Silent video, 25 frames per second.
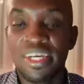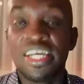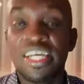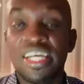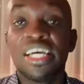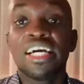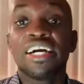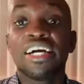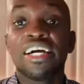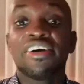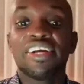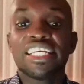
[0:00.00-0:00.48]

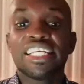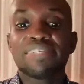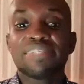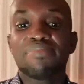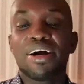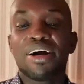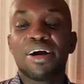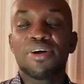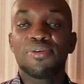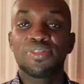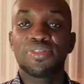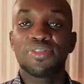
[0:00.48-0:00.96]
Grace
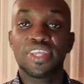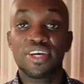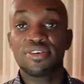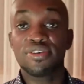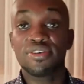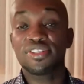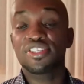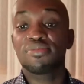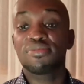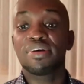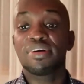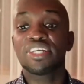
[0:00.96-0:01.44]
Marco, thank you
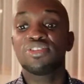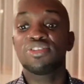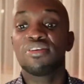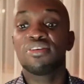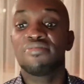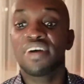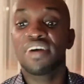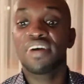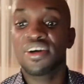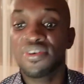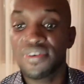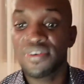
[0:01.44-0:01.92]
so much. You
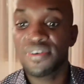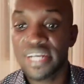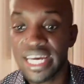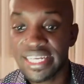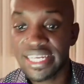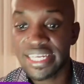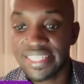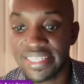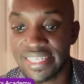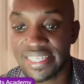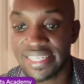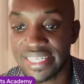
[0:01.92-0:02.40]
have a good night,
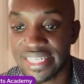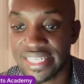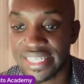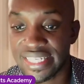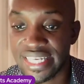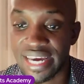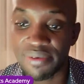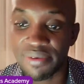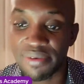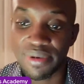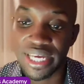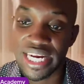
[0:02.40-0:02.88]
sis.
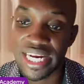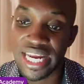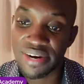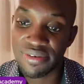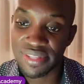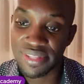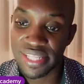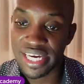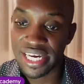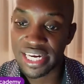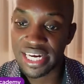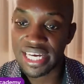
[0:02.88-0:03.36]
Yeah, we are done with
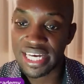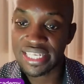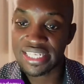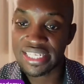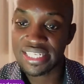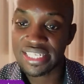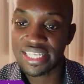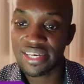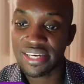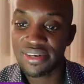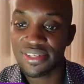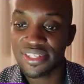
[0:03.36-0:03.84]
the class.
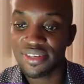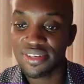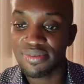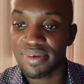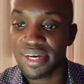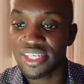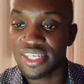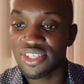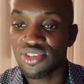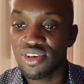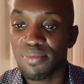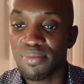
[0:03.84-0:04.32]
Thank you so
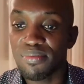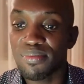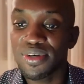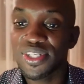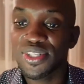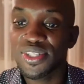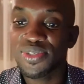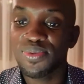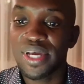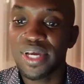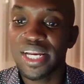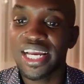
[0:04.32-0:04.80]
much. You're most
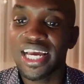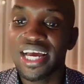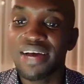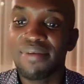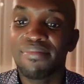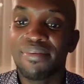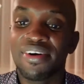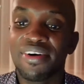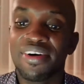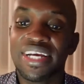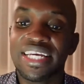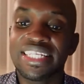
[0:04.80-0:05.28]
welcome,
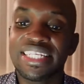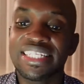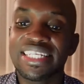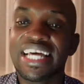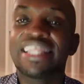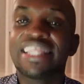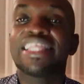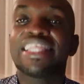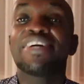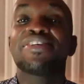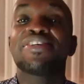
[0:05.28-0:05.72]
Grace, and thank you so